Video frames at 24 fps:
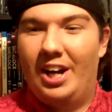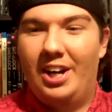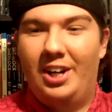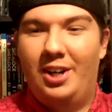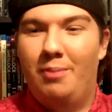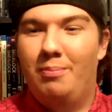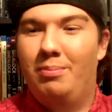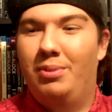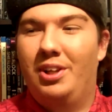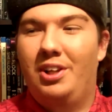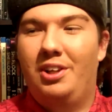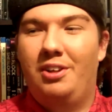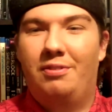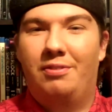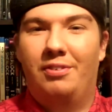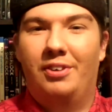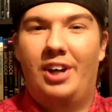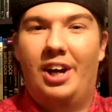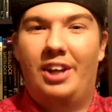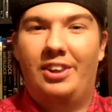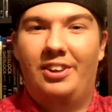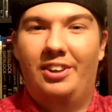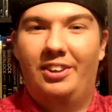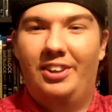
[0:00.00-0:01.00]
I completely
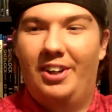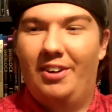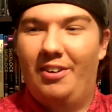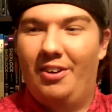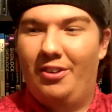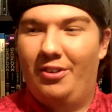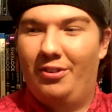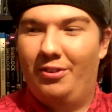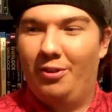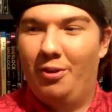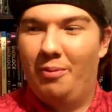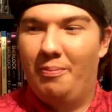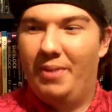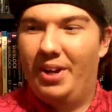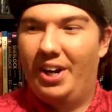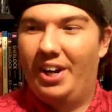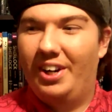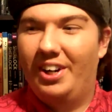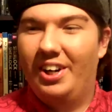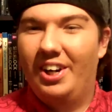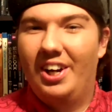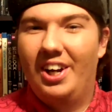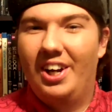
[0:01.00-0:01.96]
forgot the lyrics for a minute."